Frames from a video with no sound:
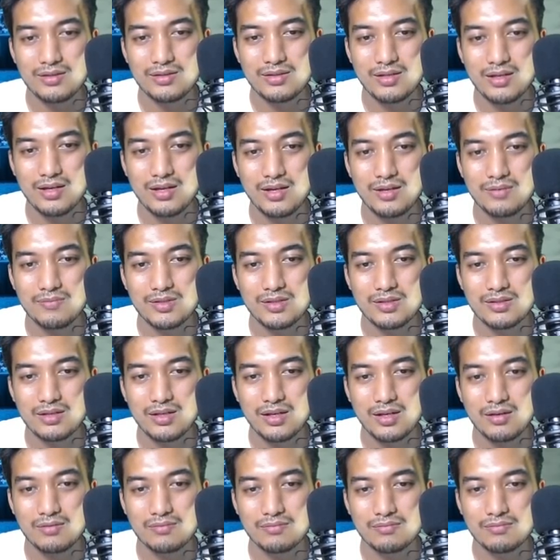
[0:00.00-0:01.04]
time just
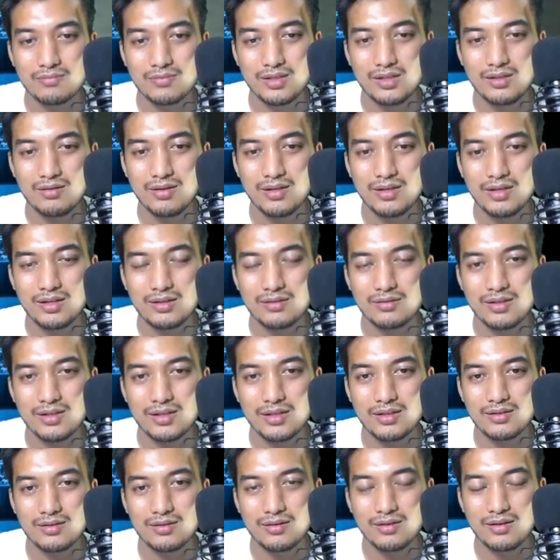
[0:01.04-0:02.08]
keep on you know like
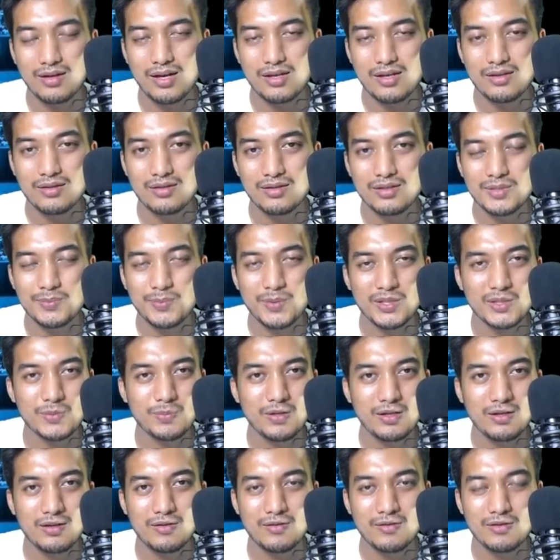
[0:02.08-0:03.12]
like, like either the space
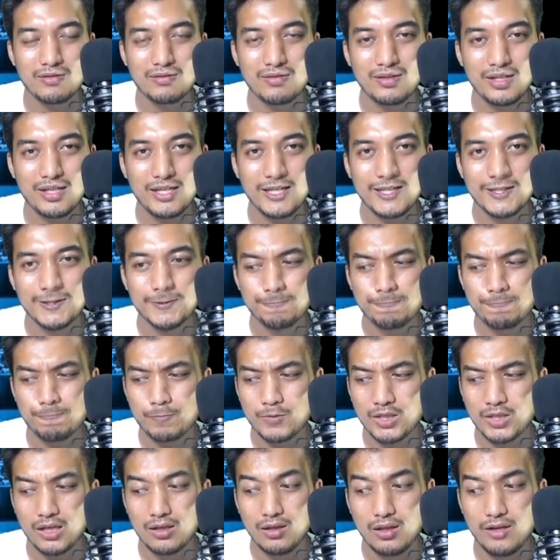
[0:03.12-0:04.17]
button or the
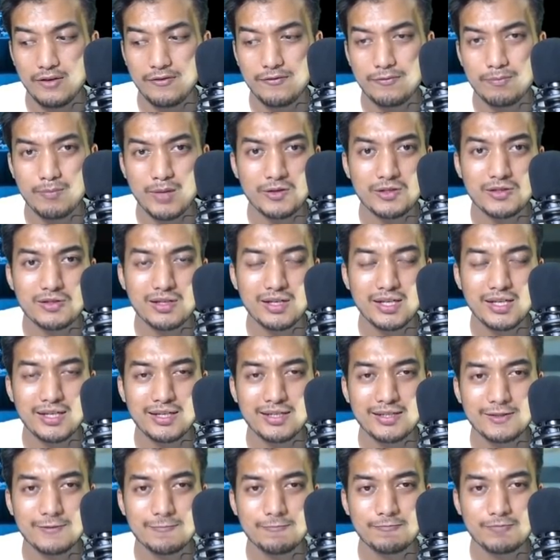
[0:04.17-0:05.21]
left mouse
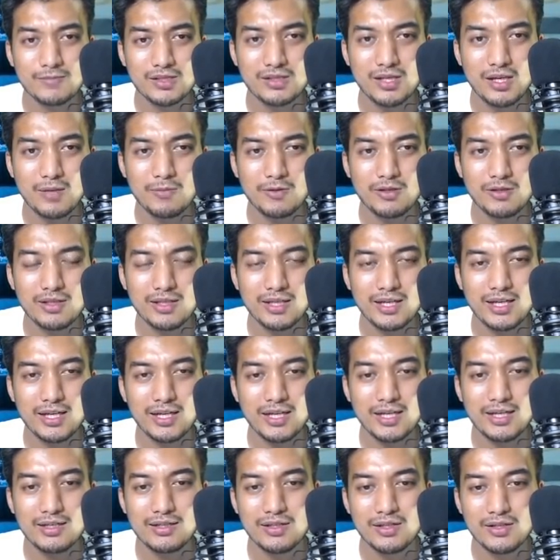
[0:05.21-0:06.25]
click just keep on
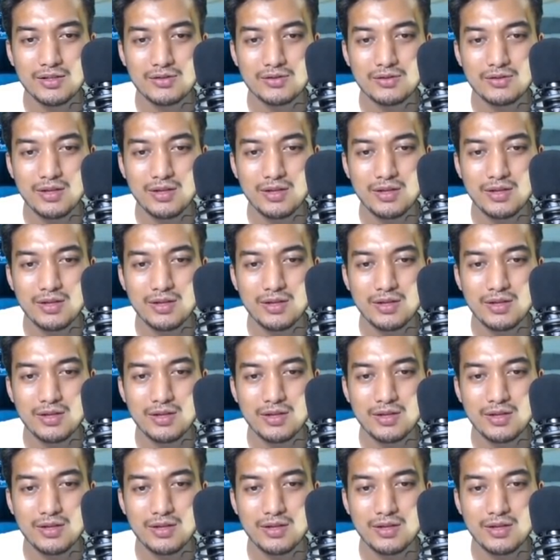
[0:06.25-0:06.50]
clicking it so